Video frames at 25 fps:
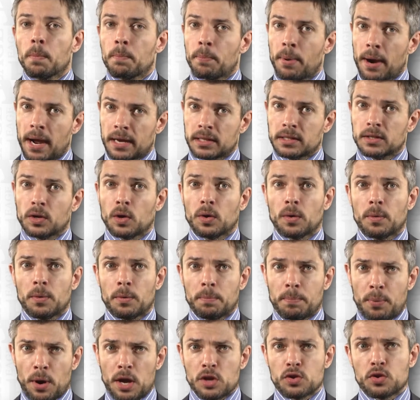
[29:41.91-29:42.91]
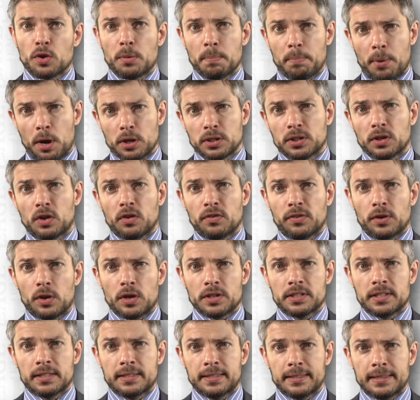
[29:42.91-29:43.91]
practical, or pressure and particle
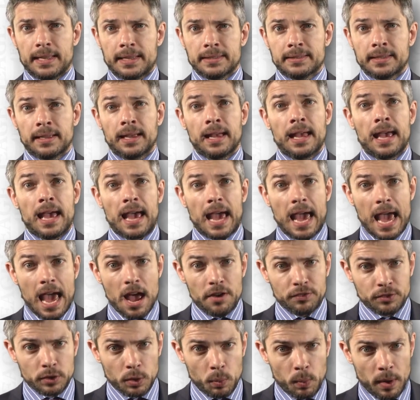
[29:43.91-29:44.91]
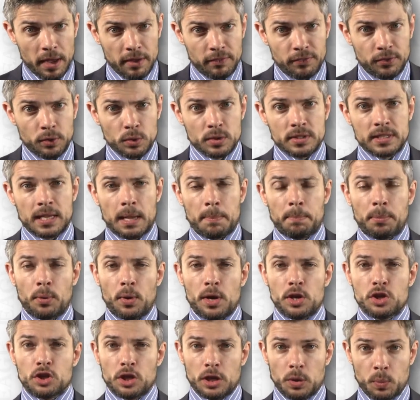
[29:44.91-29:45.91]
velocity data after wave field
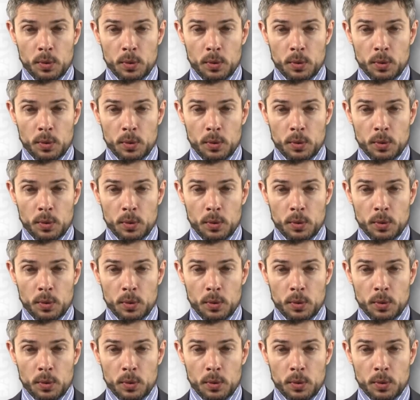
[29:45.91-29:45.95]
separation,